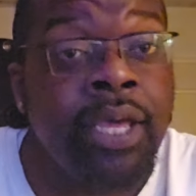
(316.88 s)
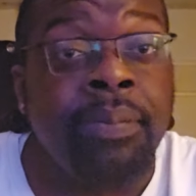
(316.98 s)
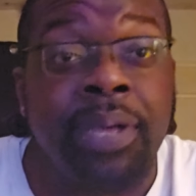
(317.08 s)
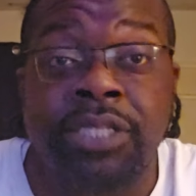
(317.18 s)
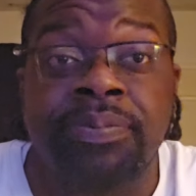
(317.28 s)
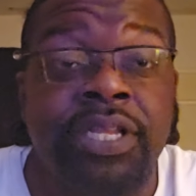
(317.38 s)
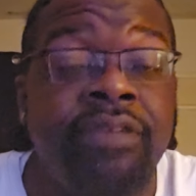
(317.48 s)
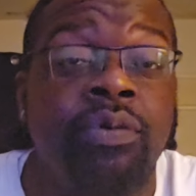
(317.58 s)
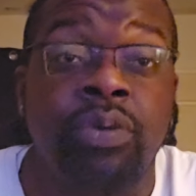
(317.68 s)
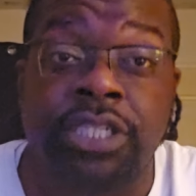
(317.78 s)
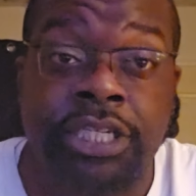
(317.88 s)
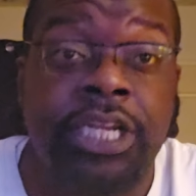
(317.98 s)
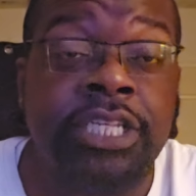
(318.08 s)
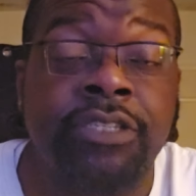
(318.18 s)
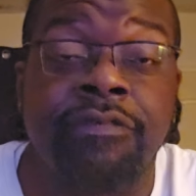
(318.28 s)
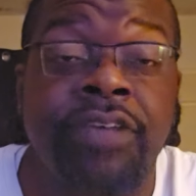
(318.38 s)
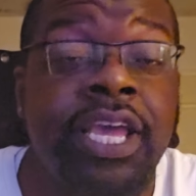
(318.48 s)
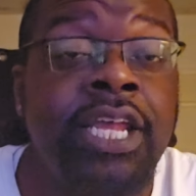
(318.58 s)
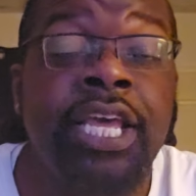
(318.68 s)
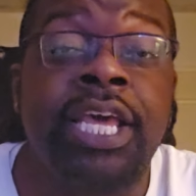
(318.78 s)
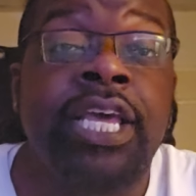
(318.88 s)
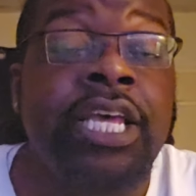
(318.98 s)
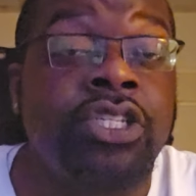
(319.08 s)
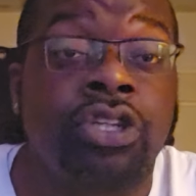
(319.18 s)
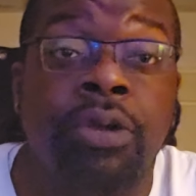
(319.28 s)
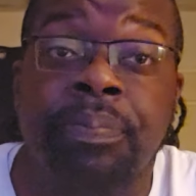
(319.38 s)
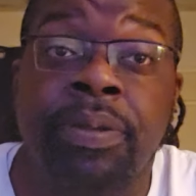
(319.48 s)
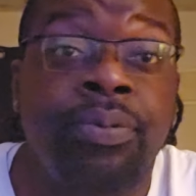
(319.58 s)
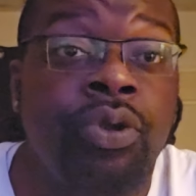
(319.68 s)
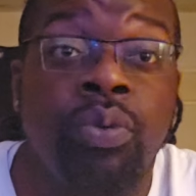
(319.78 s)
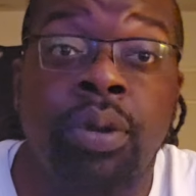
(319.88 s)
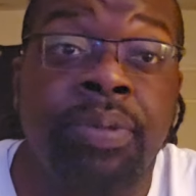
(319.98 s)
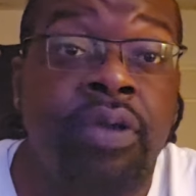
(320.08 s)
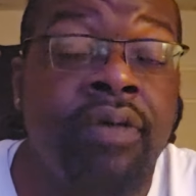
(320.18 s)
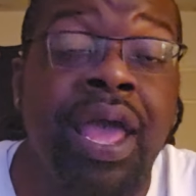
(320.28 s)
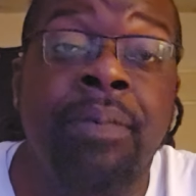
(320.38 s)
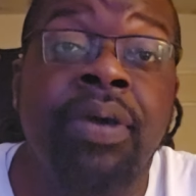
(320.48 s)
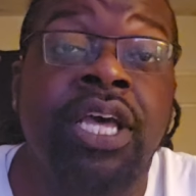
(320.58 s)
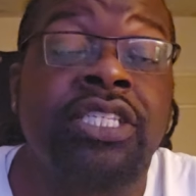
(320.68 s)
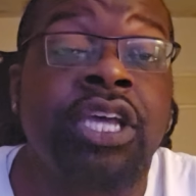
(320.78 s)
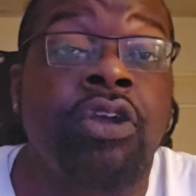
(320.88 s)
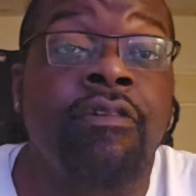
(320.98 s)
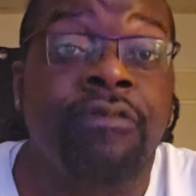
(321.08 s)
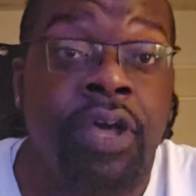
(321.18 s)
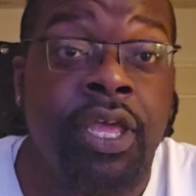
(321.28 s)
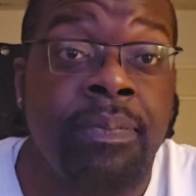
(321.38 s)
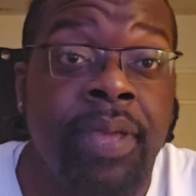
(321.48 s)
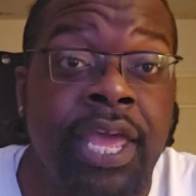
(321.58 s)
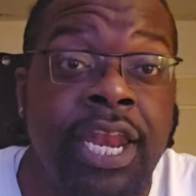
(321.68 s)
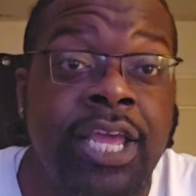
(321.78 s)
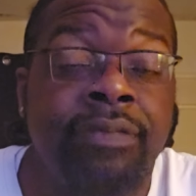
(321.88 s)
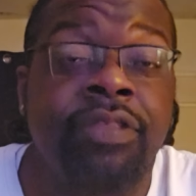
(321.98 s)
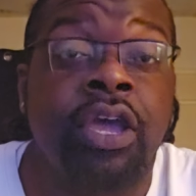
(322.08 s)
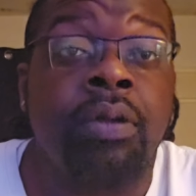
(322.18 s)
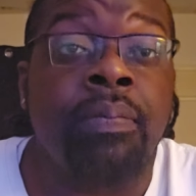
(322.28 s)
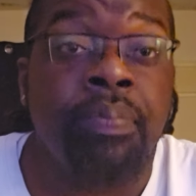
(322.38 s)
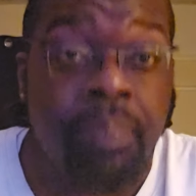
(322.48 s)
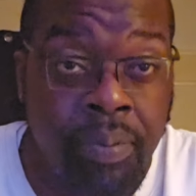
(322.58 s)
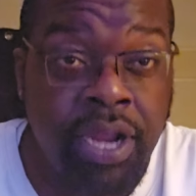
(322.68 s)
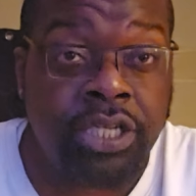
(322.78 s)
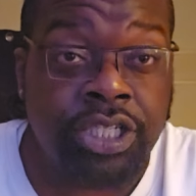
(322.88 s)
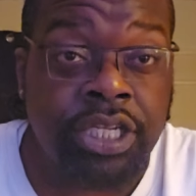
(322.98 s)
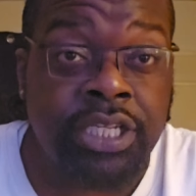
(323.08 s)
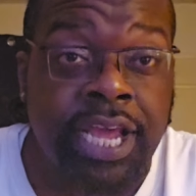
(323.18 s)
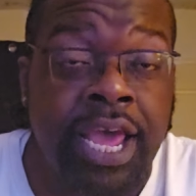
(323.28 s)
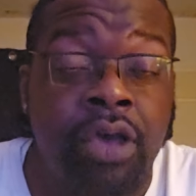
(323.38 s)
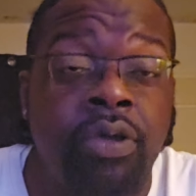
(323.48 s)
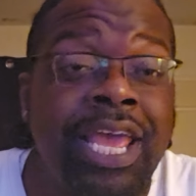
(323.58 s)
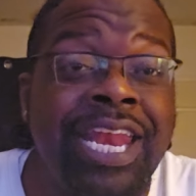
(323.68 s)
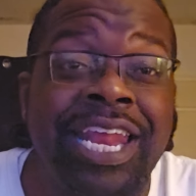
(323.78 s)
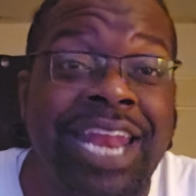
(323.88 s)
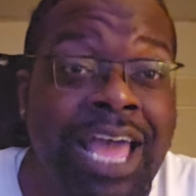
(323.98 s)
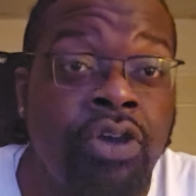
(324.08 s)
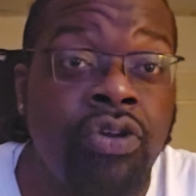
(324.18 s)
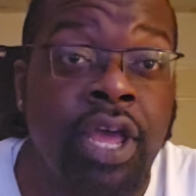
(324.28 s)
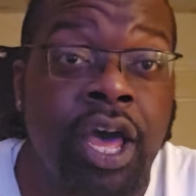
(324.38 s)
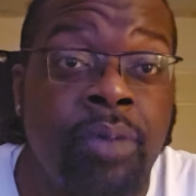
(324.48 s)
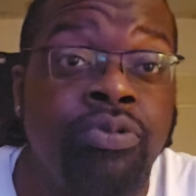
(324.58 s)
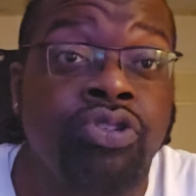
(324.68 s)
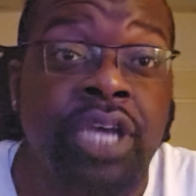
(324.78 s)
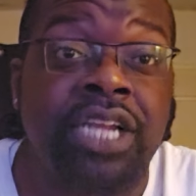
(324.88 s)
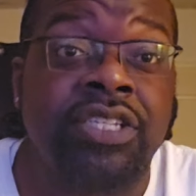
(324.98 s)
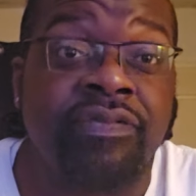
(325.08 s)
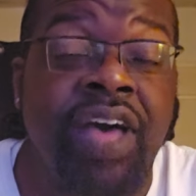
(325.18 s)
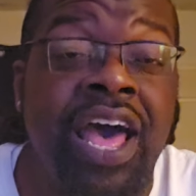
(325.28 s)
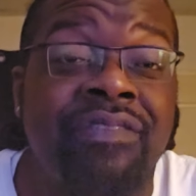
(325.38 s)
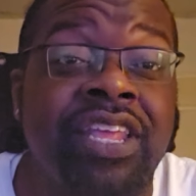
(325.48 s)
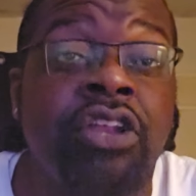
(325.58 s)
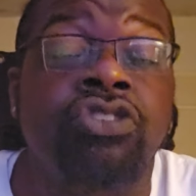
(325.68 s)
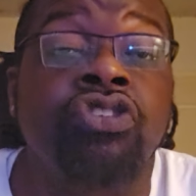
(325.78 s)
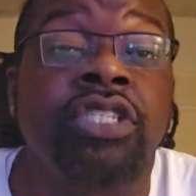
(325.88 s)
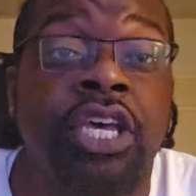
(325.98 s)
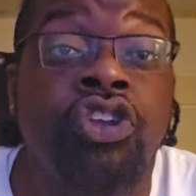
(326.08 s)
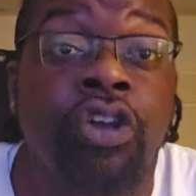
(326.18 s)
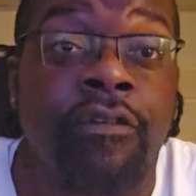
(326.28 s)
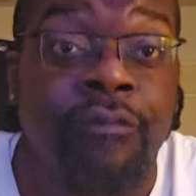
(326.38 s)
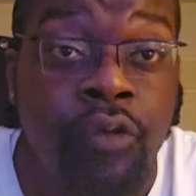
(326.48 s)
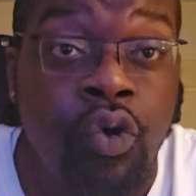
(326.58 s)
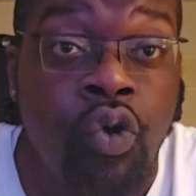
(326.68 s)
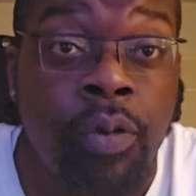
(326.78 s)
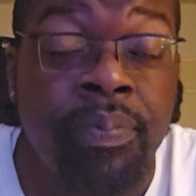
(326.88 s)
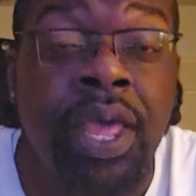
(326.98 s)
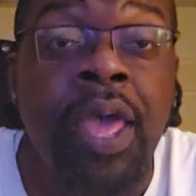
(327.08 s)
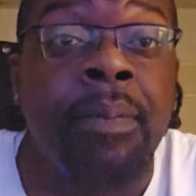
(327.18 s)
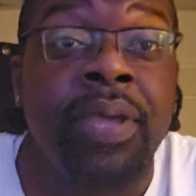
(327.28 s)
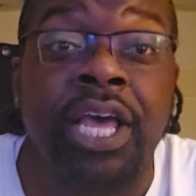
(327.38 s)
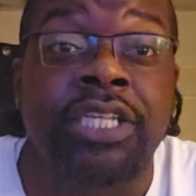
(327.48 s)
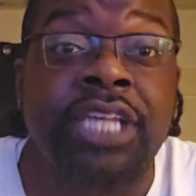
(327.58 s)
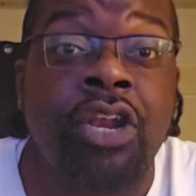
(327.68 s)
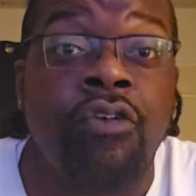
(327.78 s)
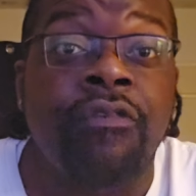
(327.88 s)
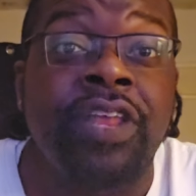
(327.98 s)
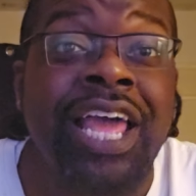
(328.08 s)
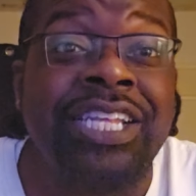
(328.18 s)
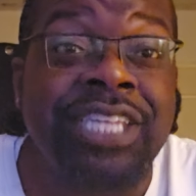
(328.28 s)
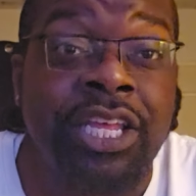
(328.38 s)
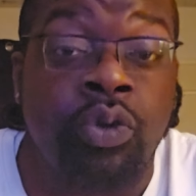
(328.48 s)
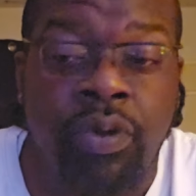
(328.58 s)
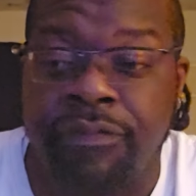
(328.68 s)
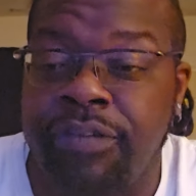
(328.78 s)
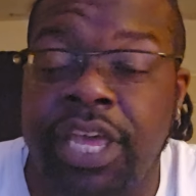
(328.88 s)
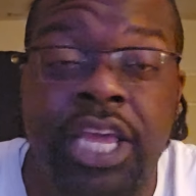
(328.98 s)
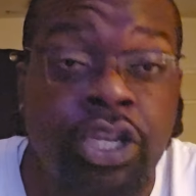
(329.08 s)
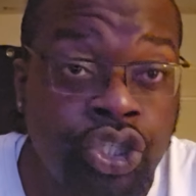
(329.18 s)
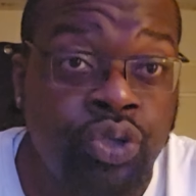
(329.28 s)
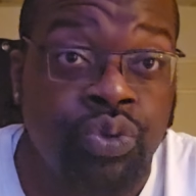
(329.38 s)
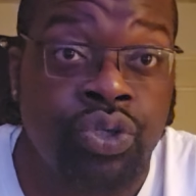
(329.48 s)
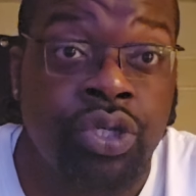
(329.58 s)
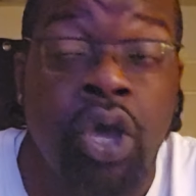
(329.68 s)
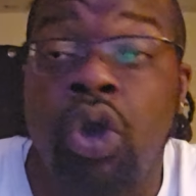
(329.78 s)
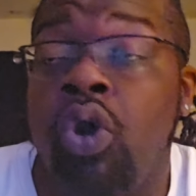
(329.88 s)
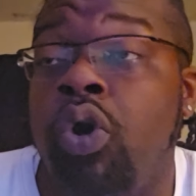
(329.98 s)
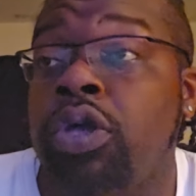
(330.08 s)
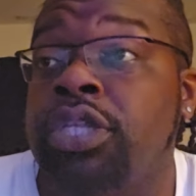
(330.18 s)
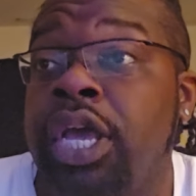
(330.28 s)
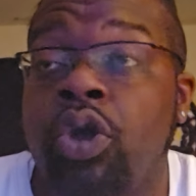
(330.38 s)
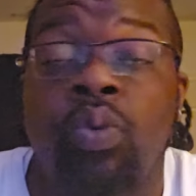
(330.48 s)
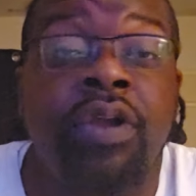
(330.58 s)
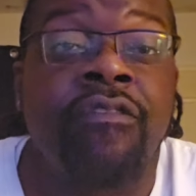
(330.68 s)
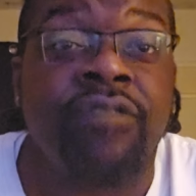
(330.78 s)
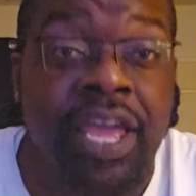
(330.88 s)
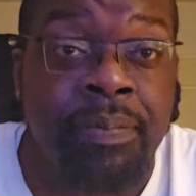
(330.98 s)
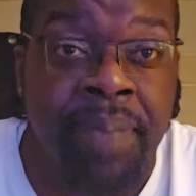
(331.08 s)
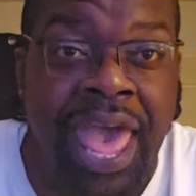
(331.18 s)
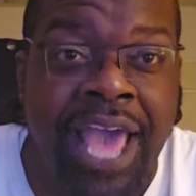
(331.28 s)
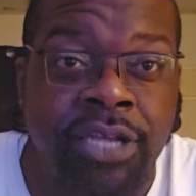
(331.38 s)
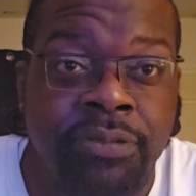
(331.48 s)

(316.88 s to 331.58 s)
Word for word: Best believe it, when shit hits the fan, it's certain people you don't want to be around because they're going to fucking panic. They're going to bring shit down and they're not going to help you try to survive. They're just going to tell you to conform because they don't feel like dealing with issues or they don't want to fight back.